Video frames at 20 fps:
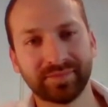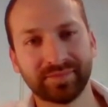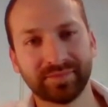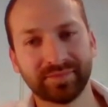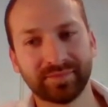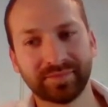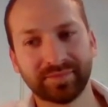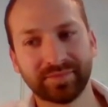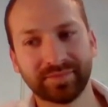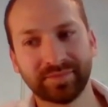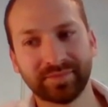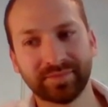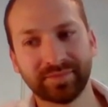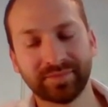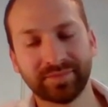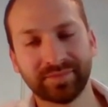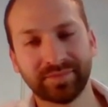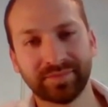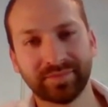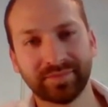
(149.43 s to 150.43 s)

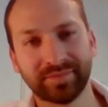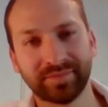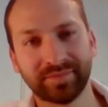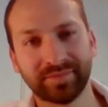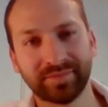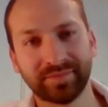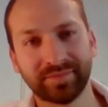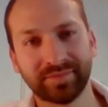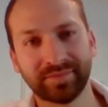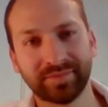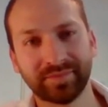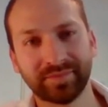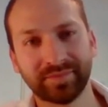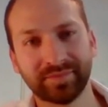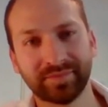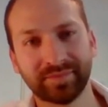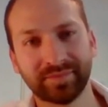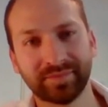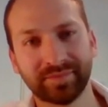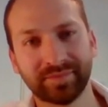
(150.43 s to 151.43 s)

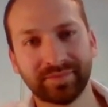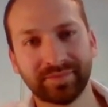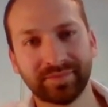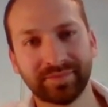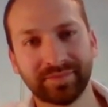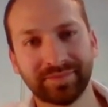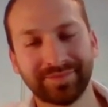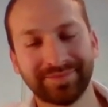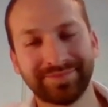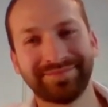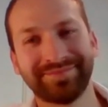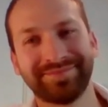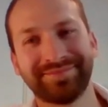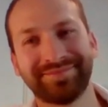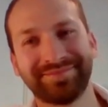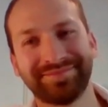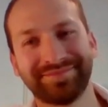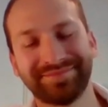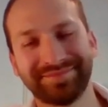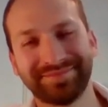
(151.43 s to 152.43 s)

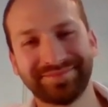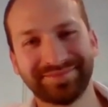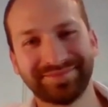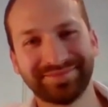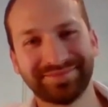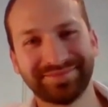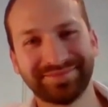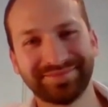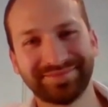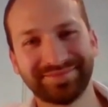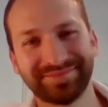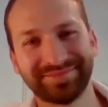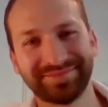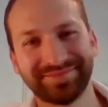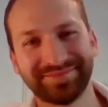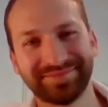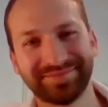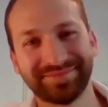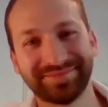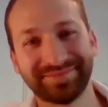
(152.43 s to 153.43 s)

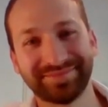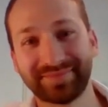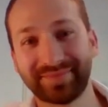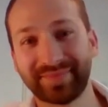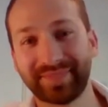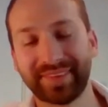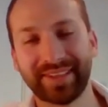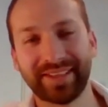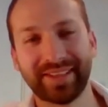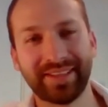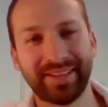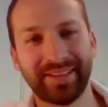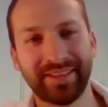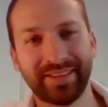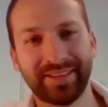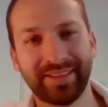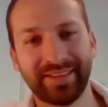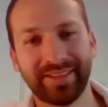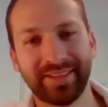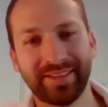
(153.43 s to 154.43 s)

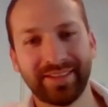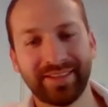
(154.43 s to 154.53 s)
The person shown says nothing.